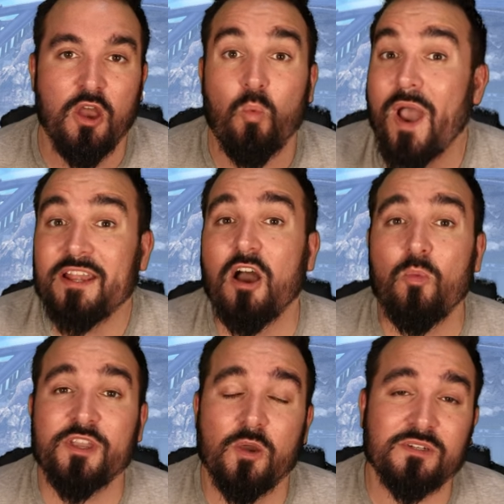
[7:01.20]
When are
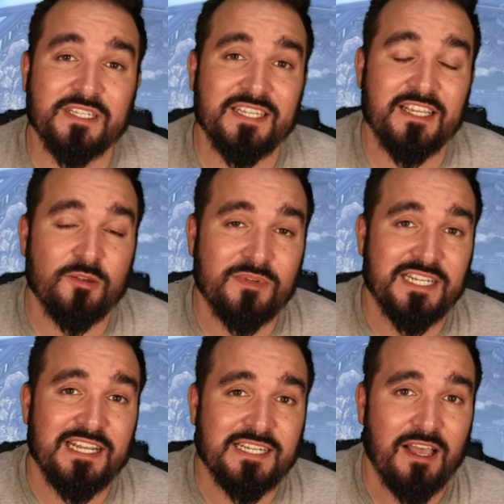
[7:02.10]
we going to see some
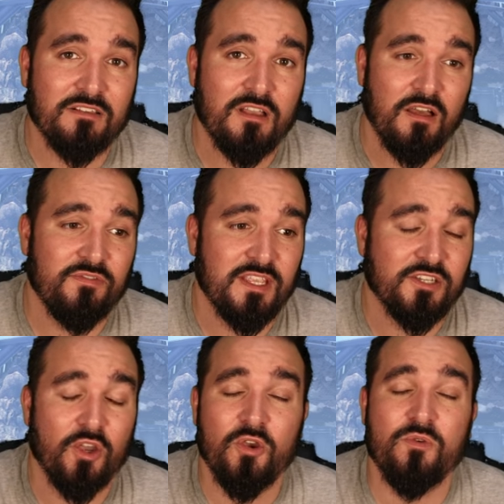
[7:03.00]
details on
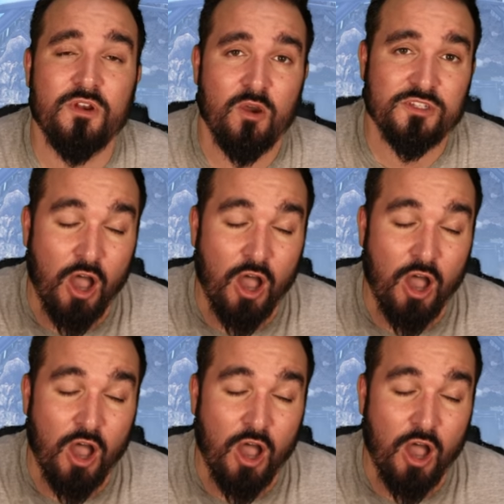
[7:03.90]
this? Who knows?